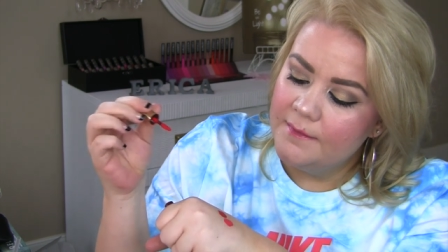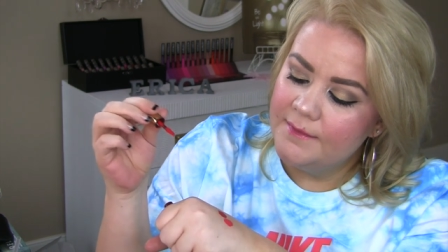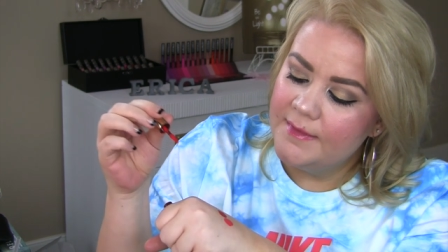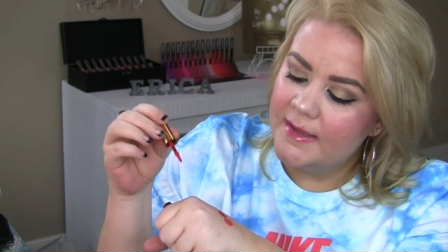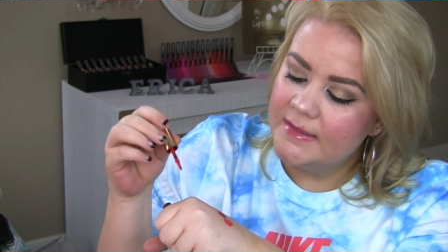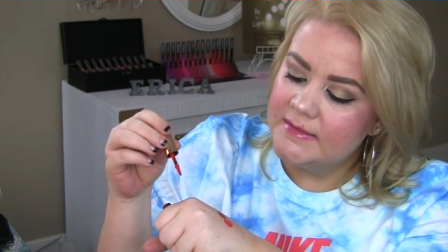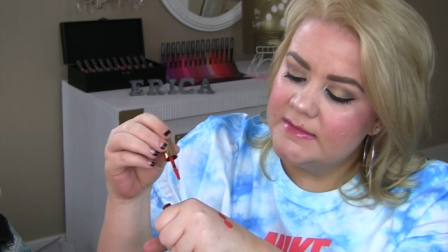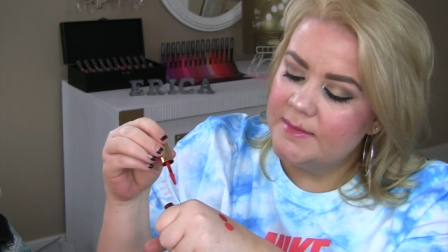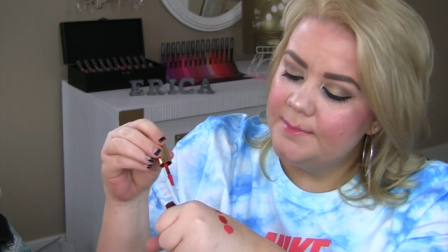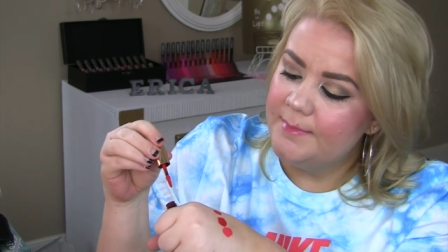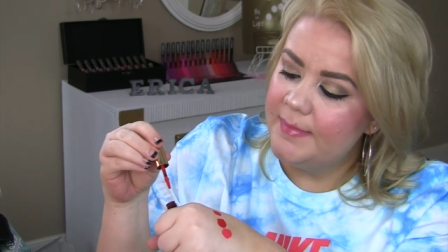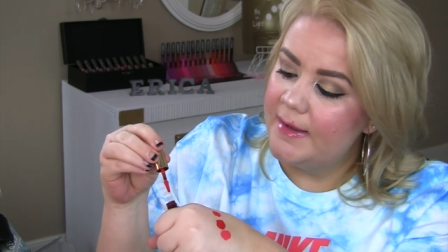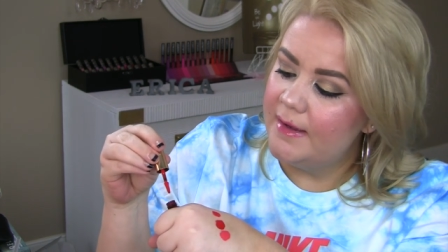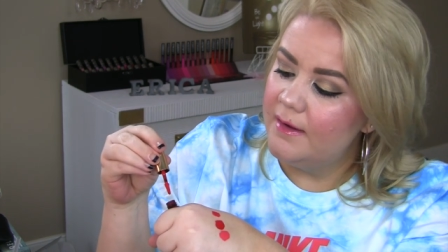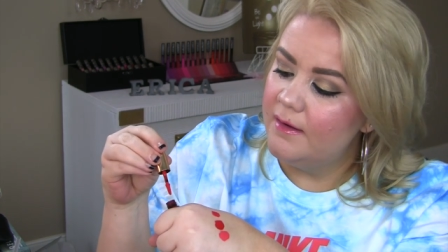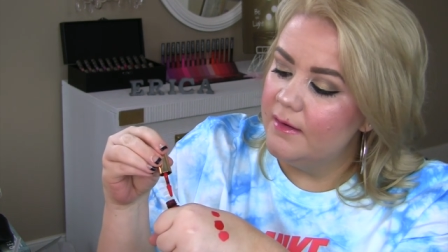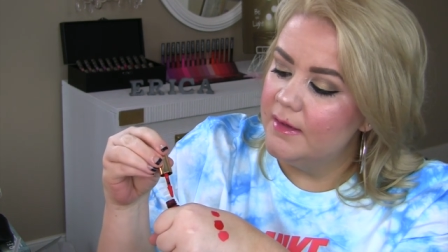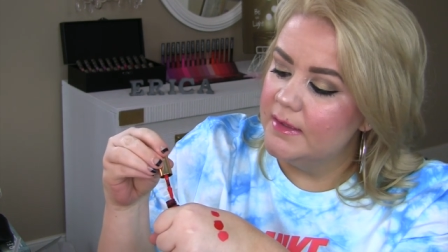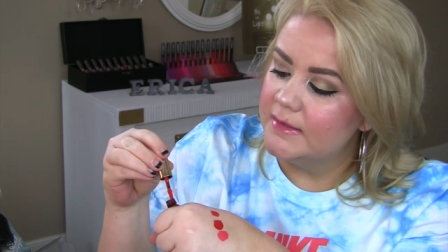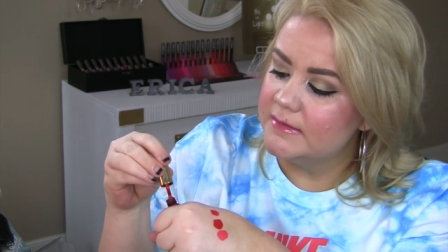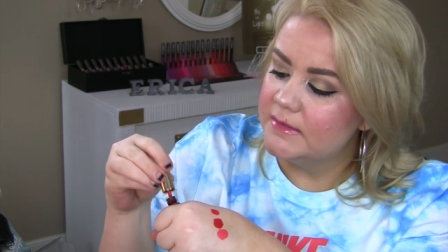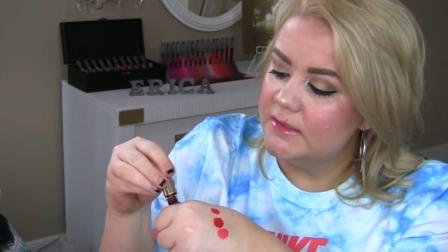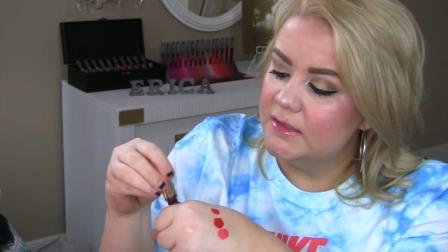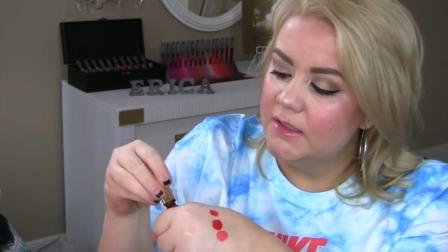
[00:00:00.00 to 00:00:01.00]
That's
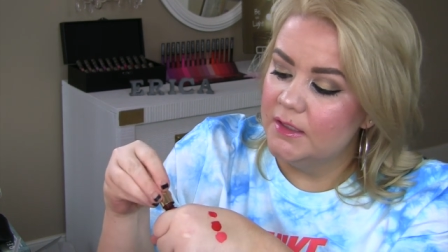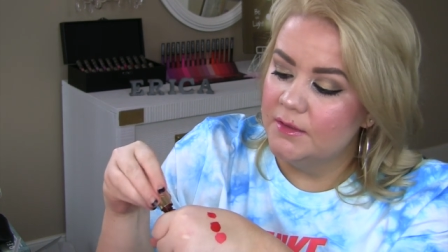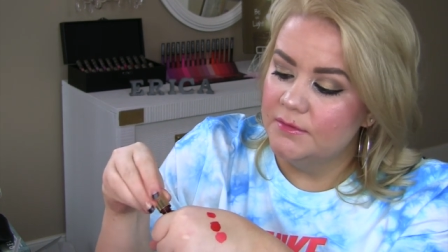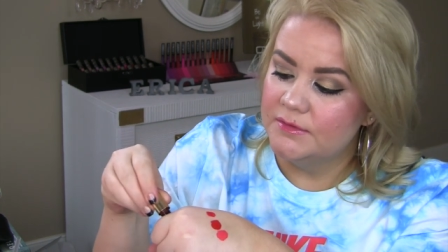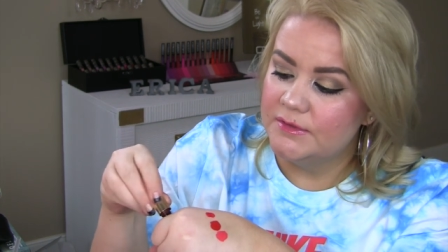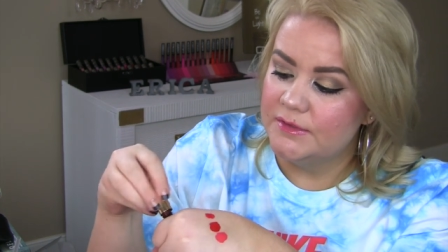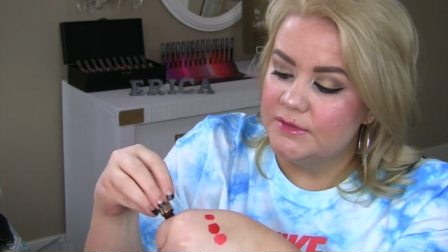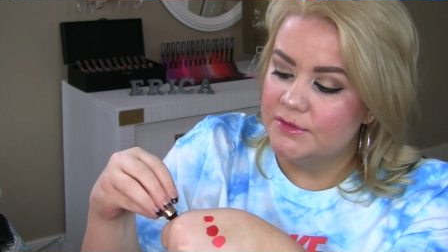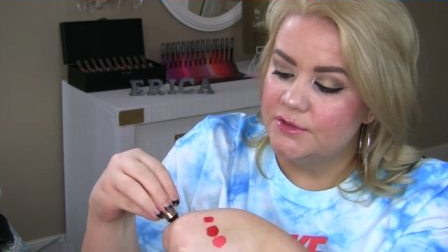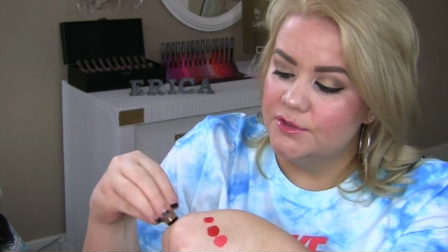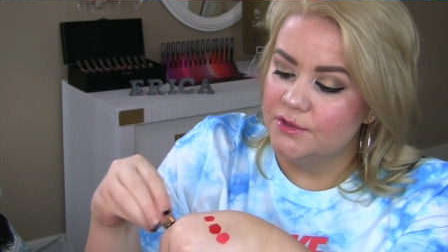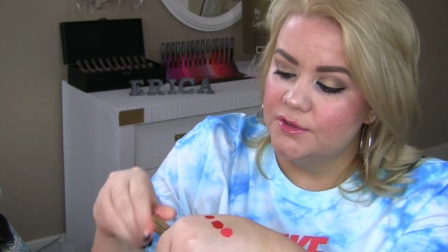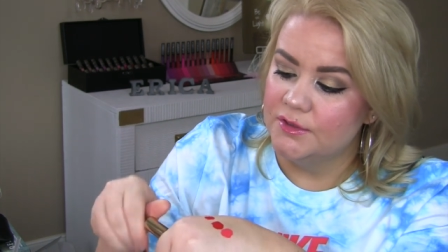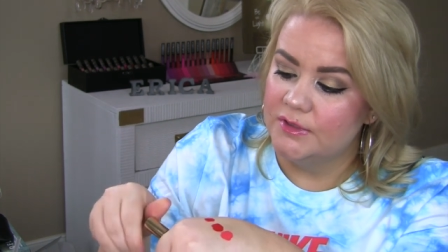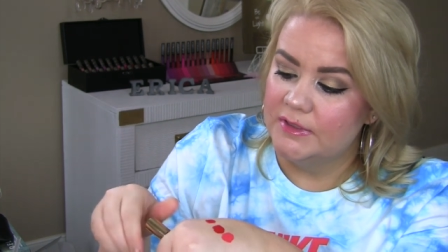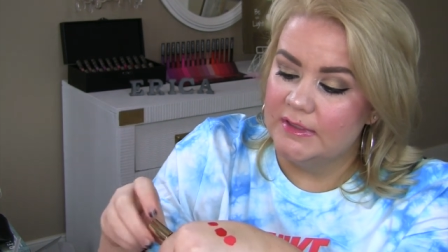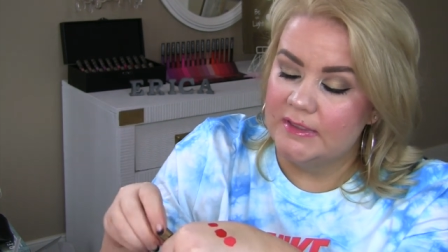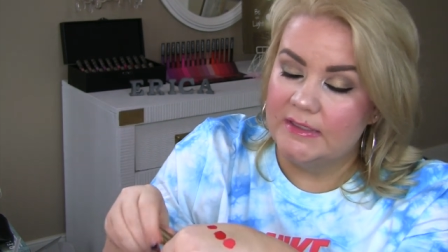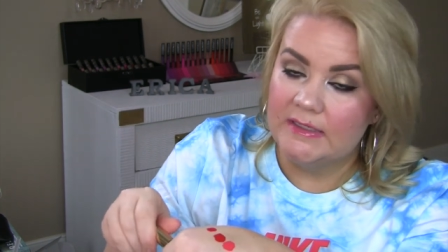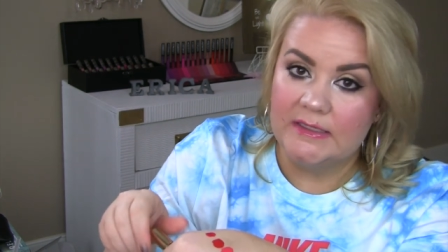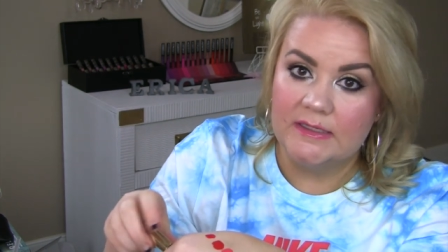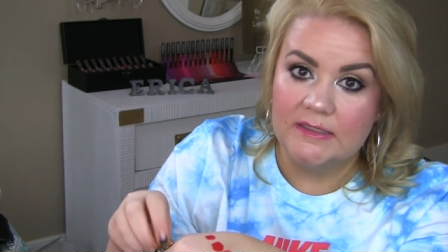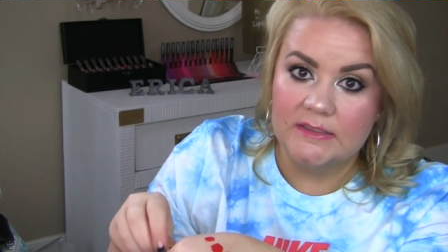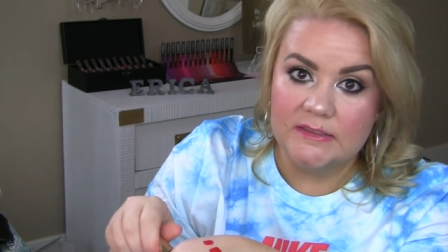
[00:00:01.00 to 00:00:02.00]
about as close as you're
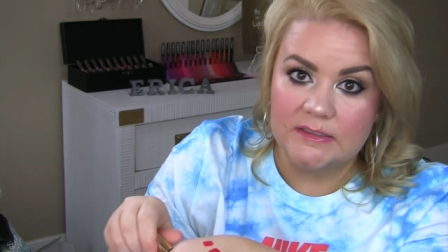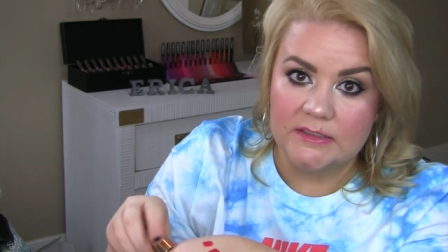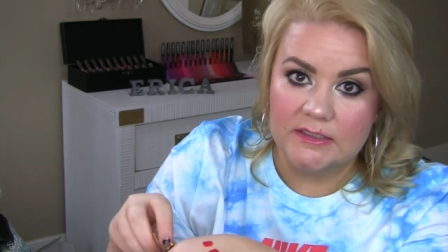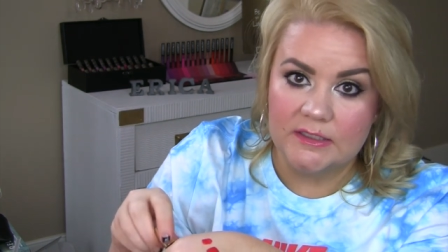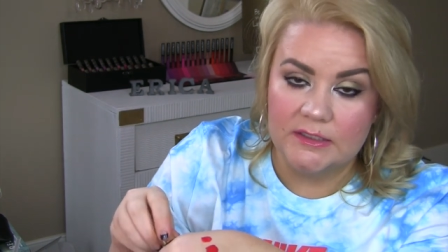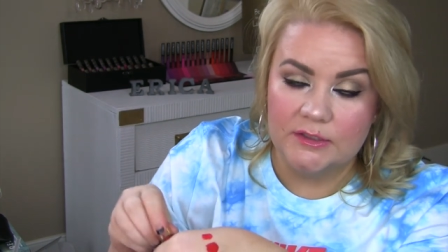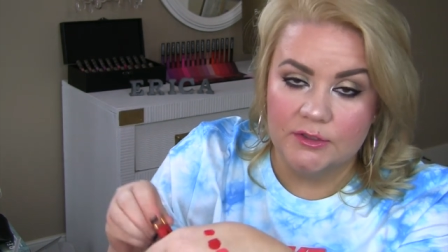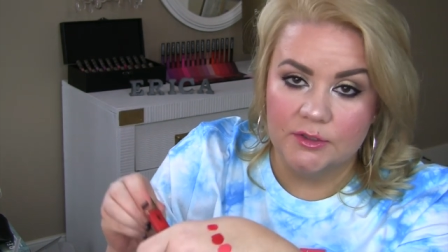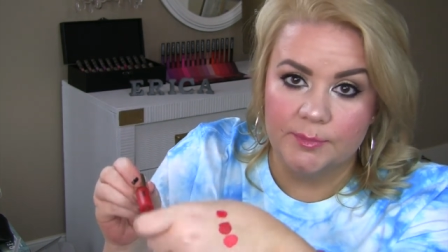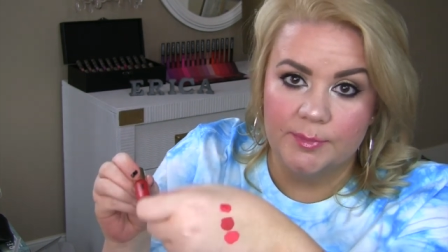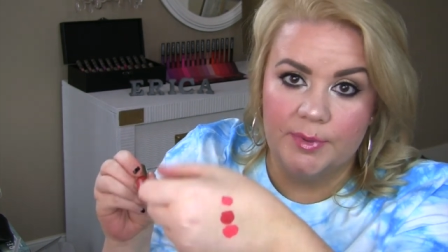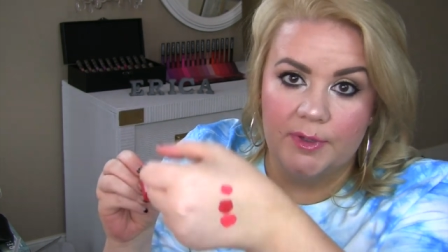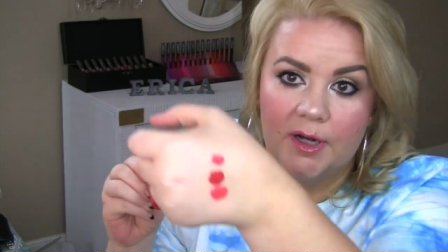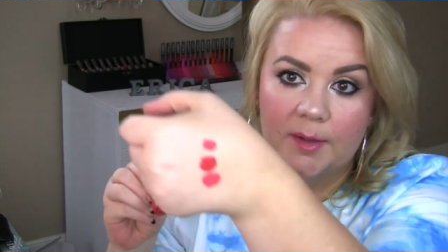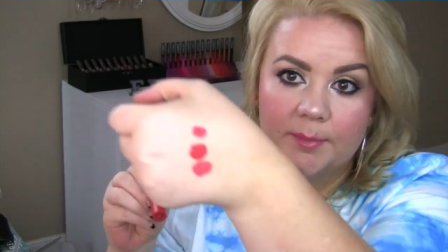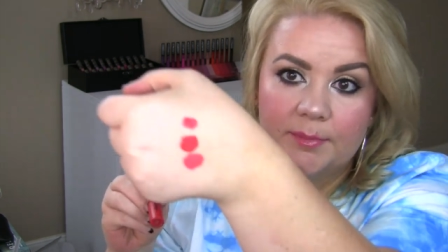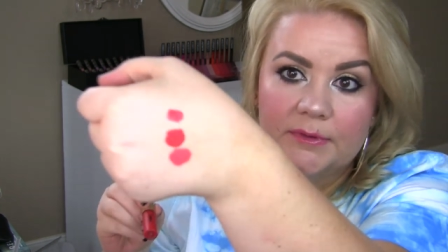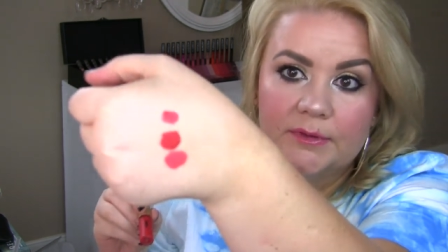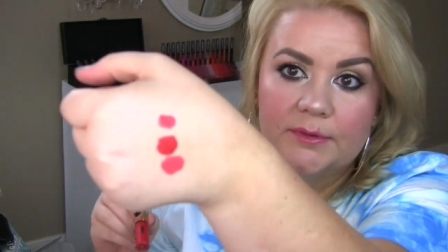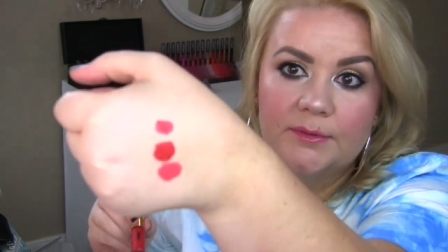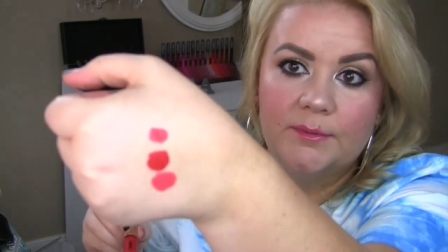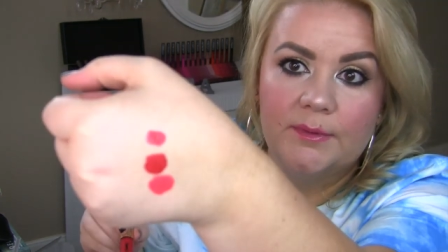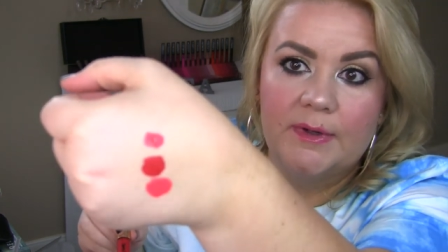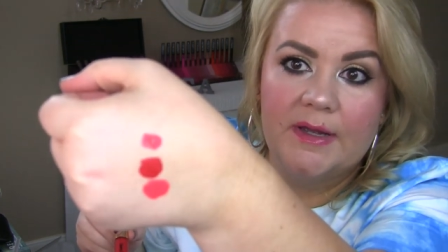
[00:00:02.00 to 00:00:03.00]
gonna get to ColourPop
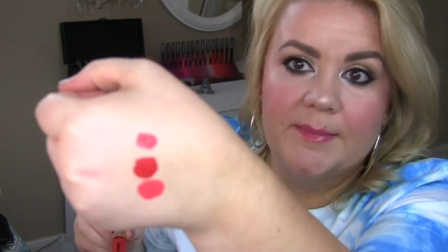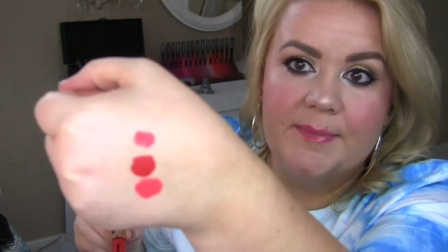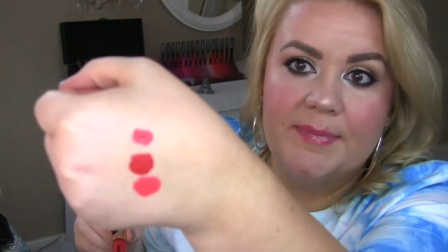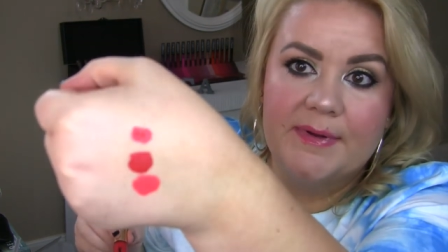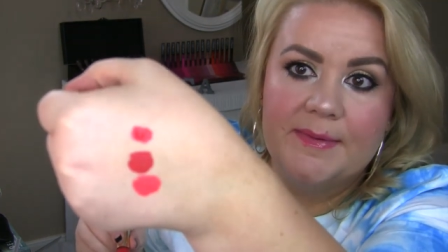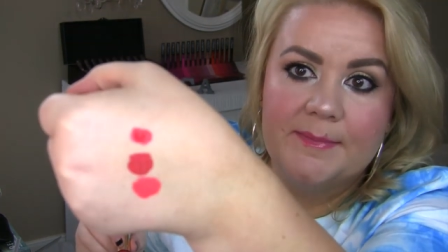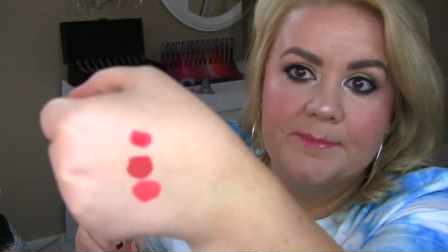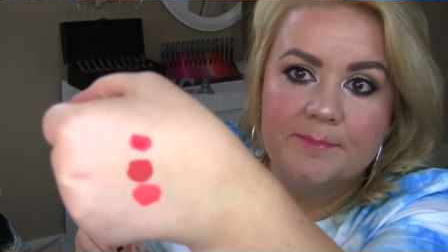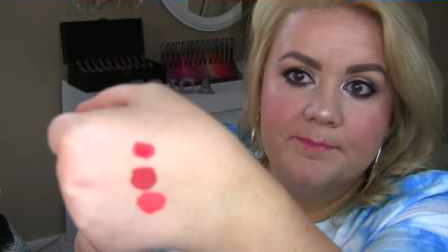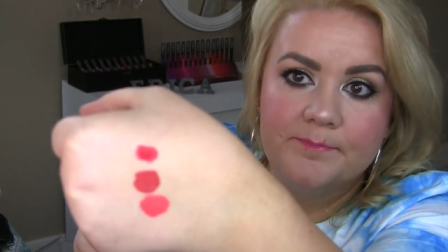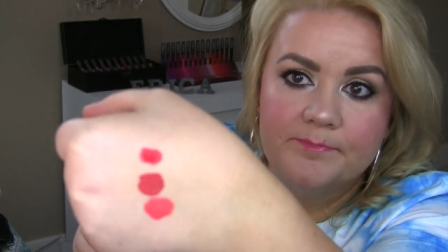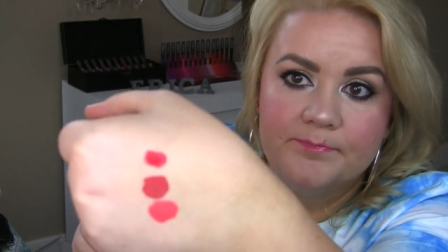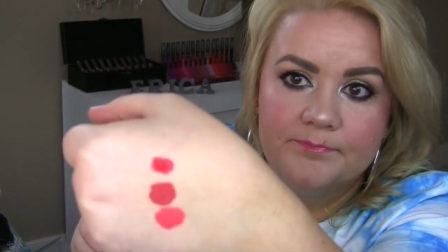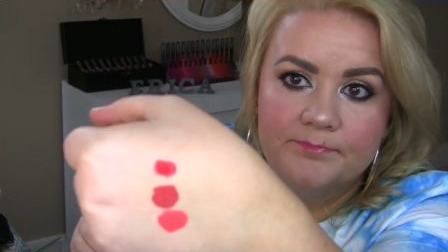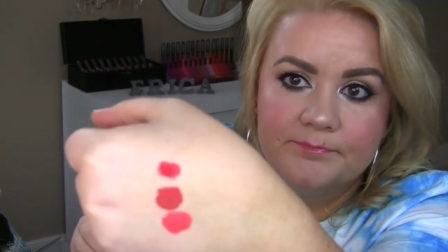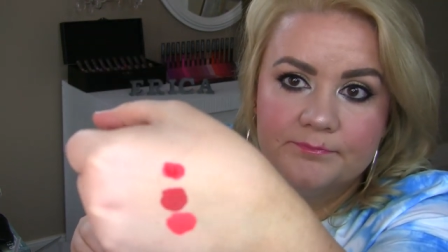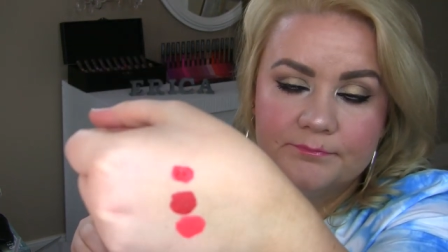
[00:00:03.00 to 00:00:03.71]
Little Weapon